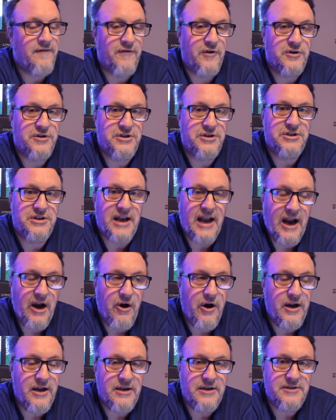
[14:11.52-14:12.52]
versus
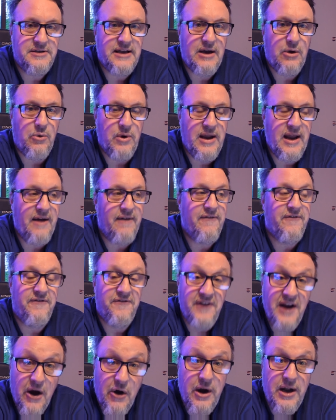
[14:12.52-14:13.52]
areas that we have
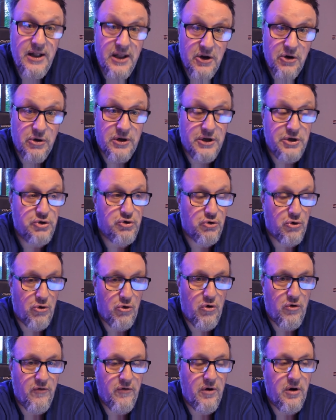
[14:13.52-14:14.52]
very little
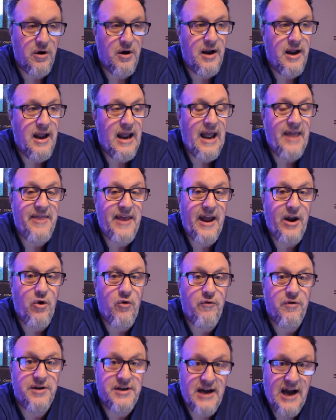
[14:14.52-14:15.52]
control over, and that
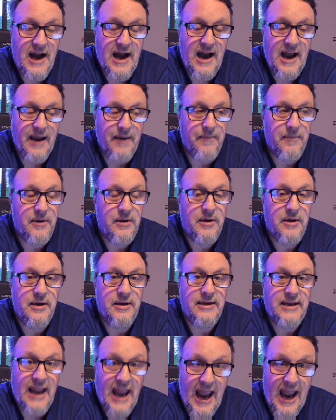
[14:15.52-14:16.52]
over time
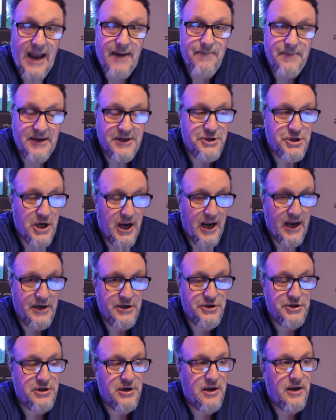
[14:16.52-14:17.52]
can be
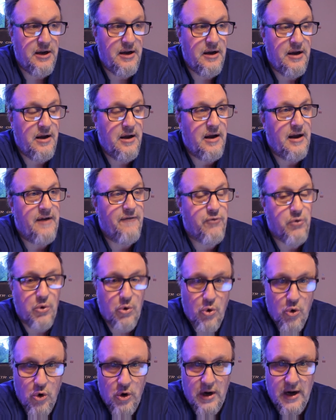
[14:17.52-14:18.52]
changed if
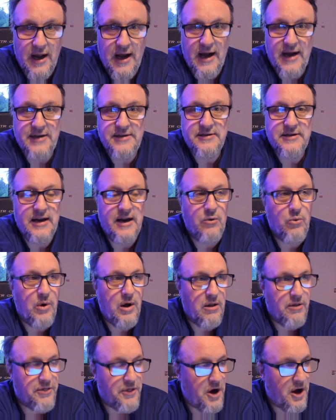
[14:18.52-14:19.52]
we're organized and
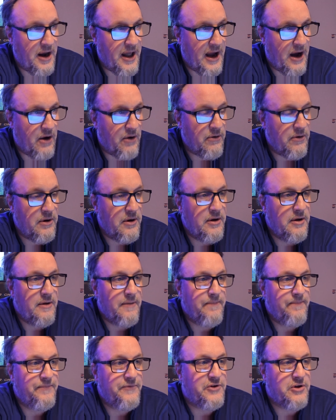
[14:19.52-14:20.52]
well thought out
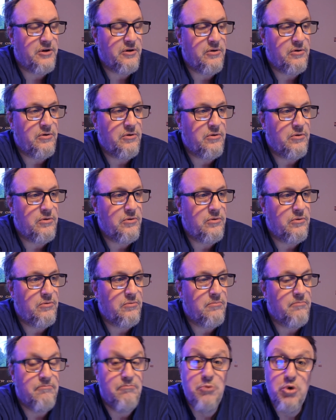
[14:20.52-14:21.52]
to
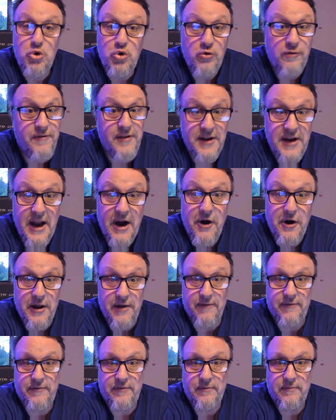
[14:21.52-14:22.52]
move the
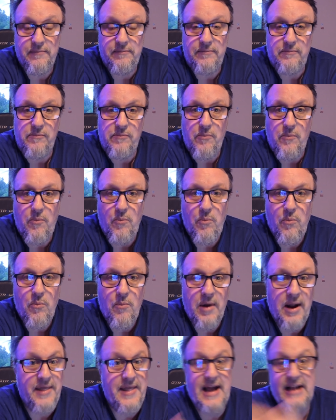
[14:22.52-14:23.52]
narrative.
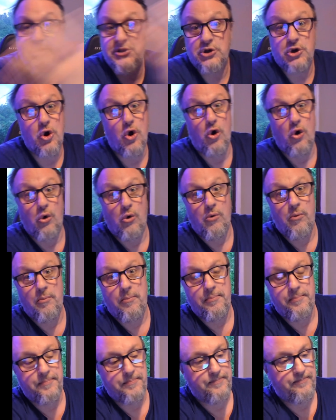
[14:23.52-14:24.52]
And that's the goal,
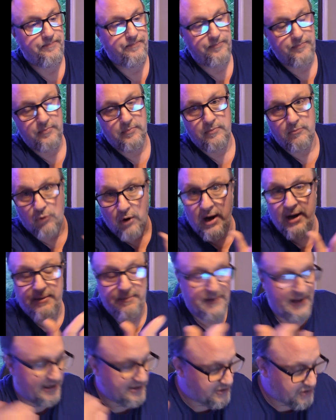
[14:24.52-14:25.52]

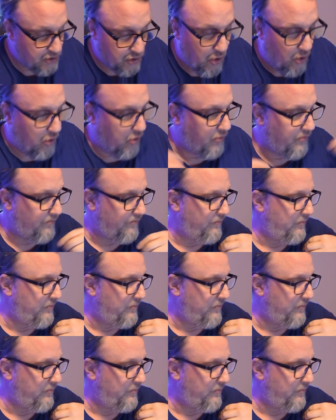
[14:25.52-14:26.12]
right? That's the goal.